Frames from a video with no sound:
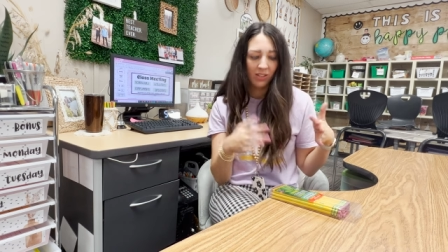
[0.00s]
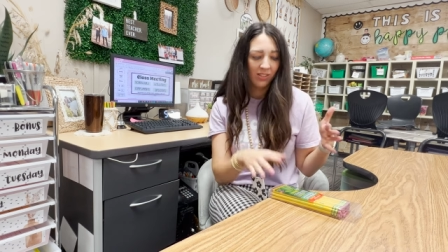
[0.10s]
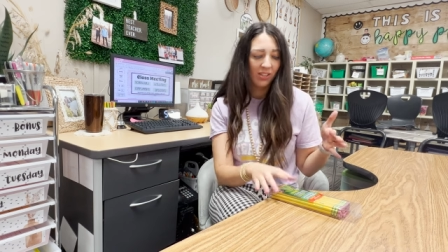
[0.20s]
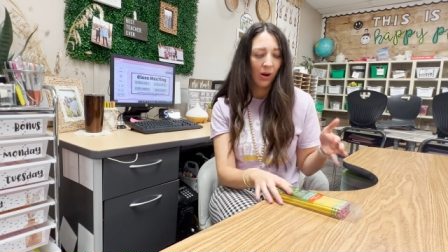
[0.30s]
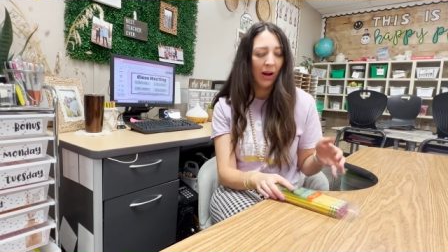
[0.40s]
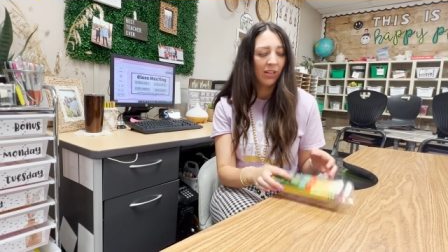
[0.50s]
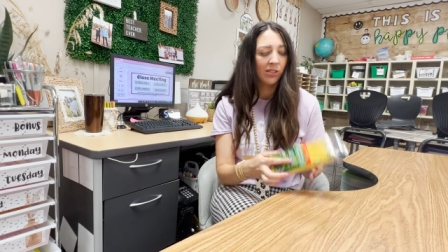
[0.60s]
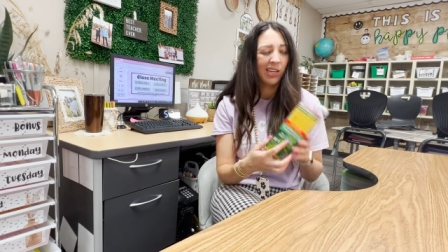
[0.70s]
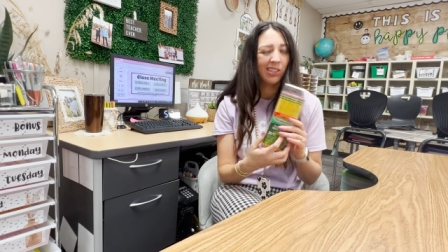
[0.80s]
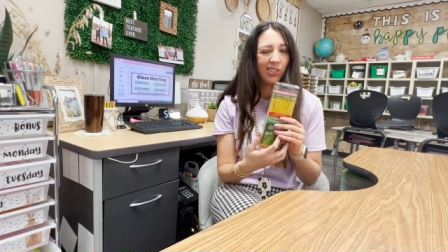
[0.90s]
So I just
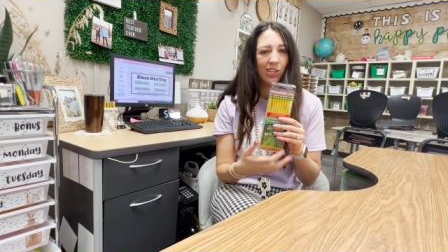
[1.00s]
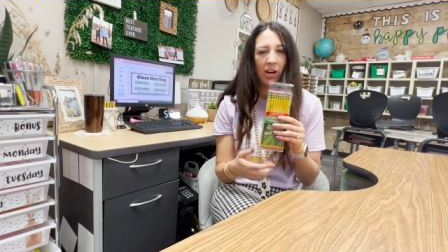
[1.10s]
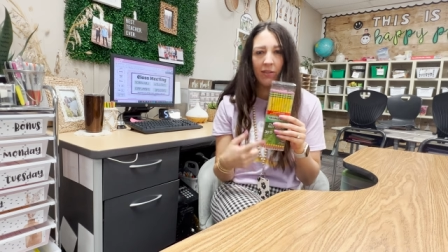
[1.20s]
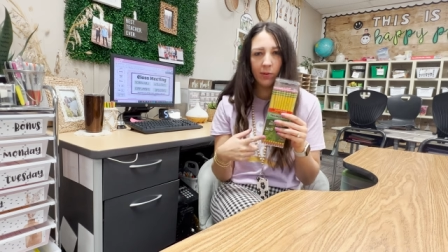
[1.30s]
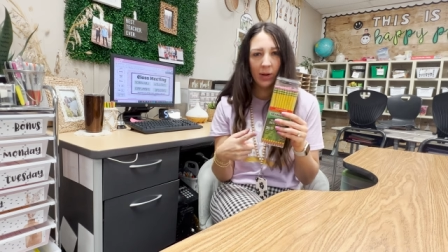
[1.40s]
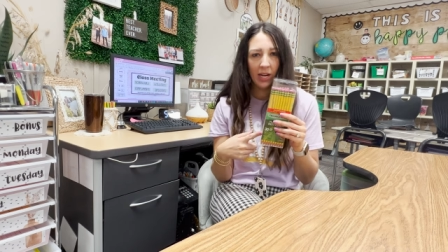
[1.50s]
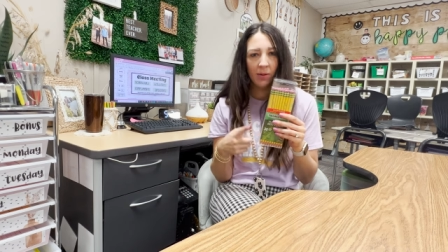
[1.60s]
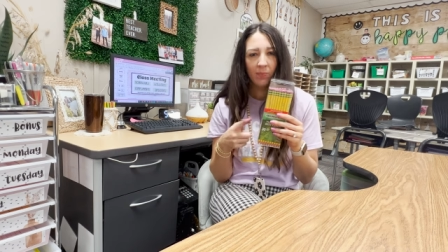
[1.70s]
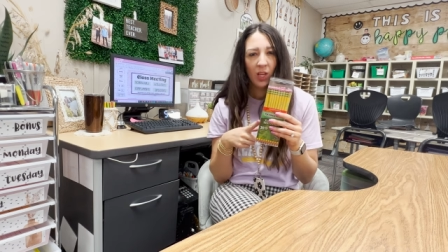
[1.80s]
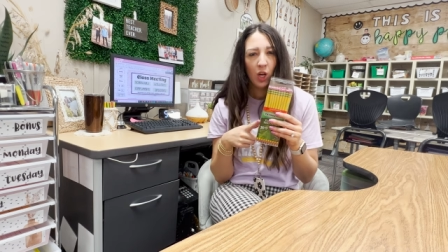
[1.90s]
like to start everybody
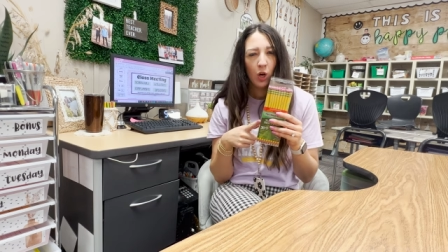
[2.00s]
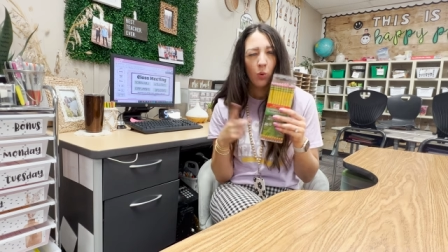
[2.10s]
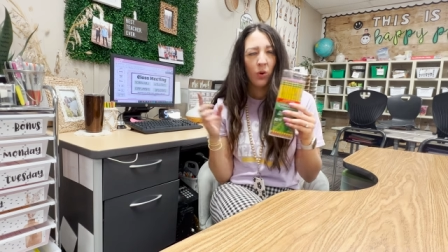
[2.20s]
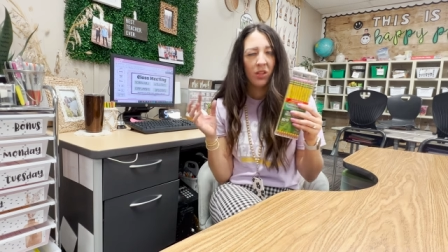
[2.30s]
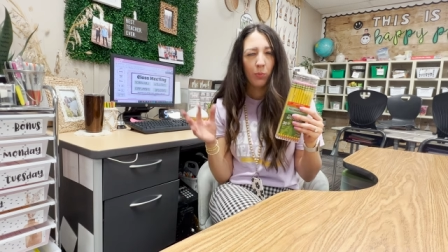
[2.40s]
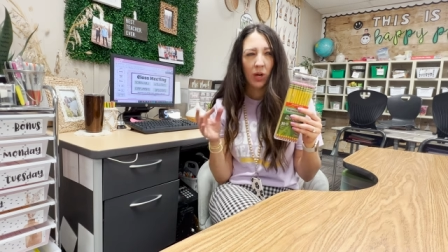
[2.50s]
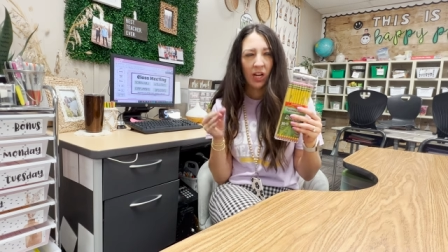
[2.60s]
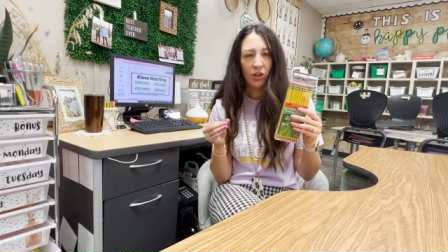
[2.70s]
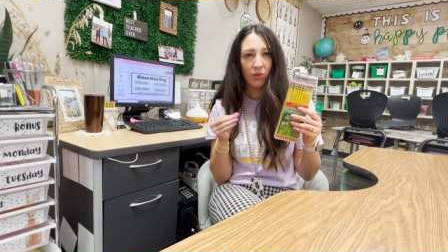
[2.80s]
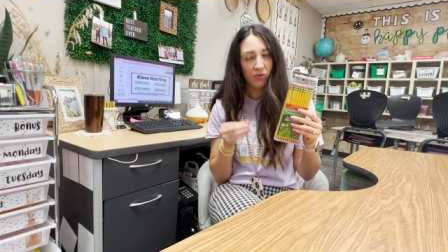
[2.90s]
with a
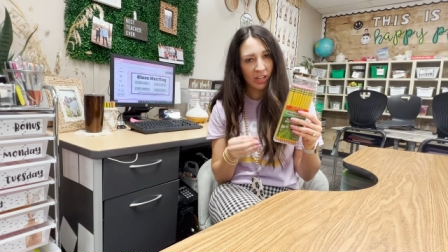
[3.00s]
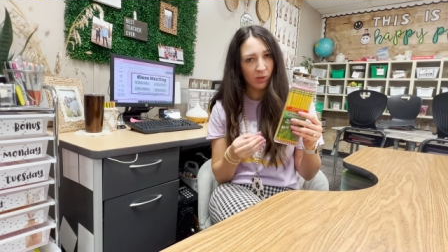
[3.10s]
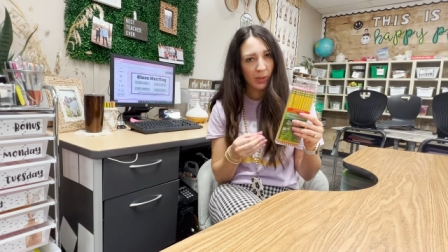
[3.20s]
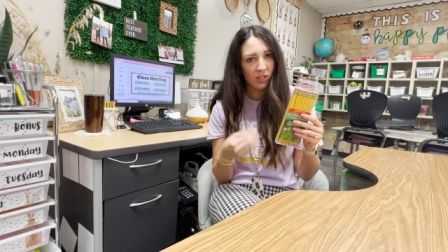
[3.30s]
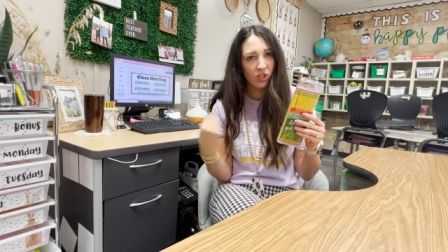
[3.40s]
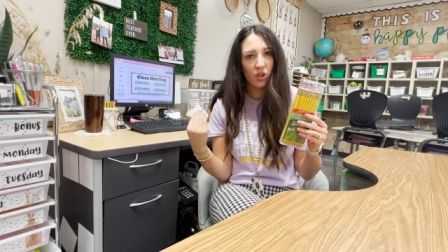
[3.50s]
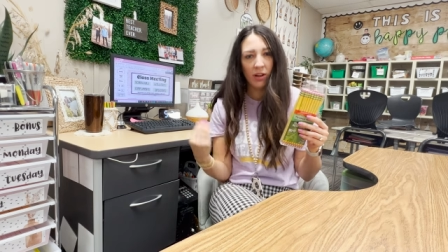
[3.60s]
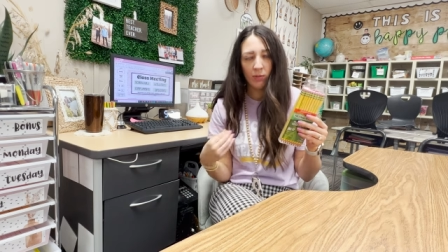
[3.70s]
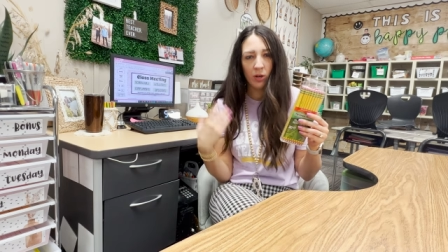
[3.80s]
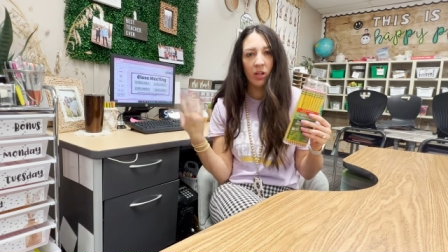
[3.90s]
brand new fresh pencil
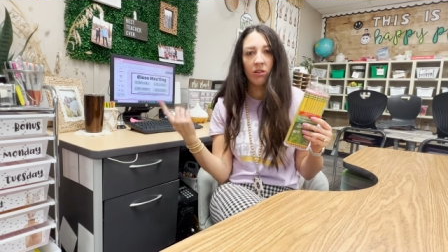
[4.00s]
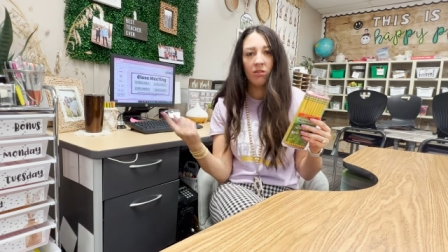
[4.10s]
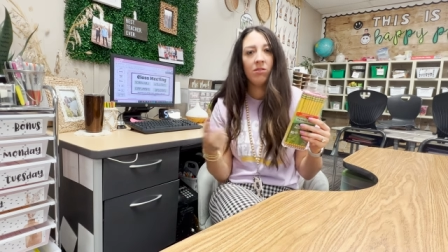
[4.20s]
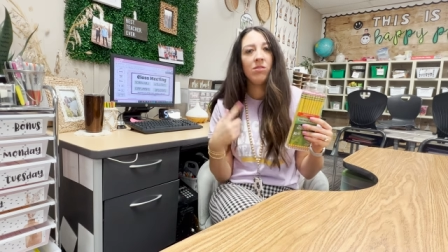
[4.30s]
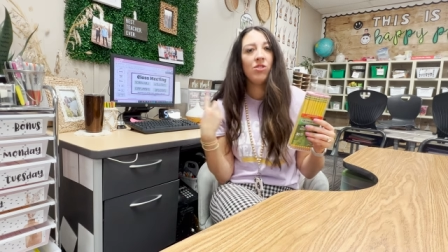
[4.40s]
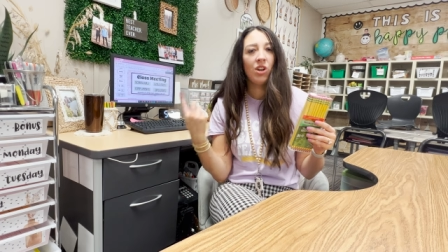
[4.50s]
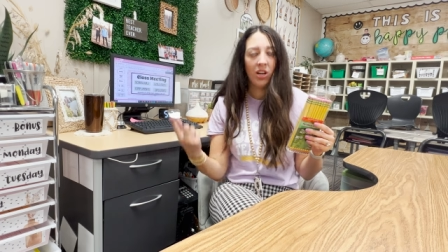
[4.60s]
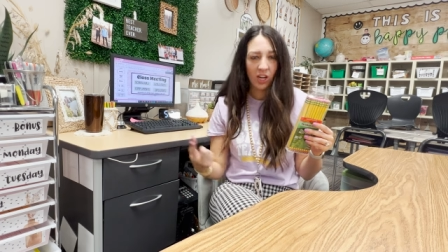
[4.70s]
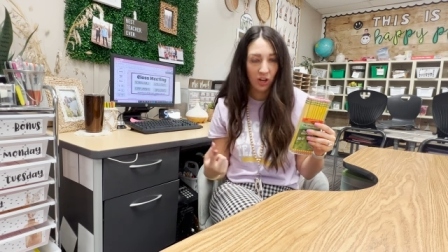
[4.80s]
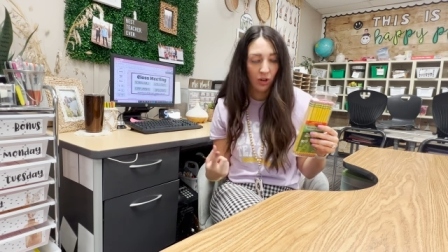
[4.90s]
if we're
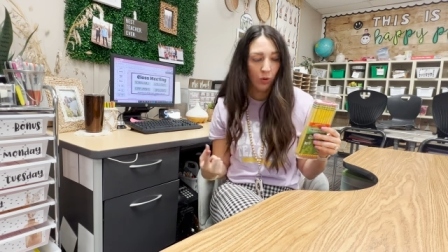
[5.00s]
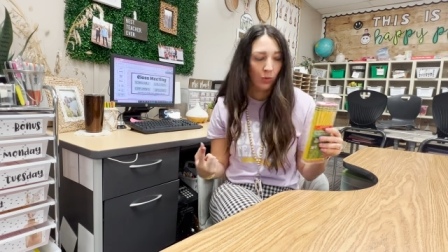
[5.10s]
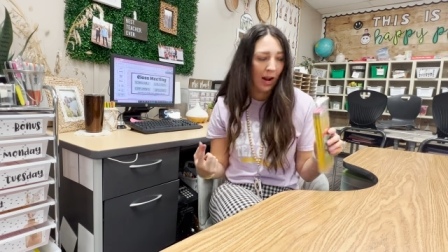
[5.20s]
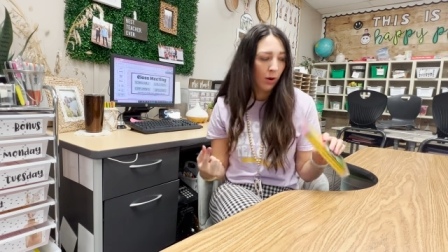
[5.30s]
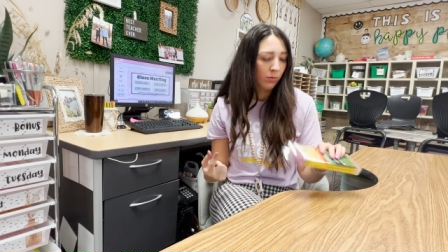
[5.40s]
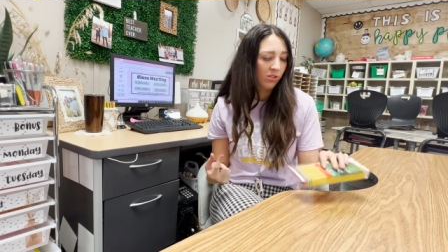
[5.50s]
starting a new round.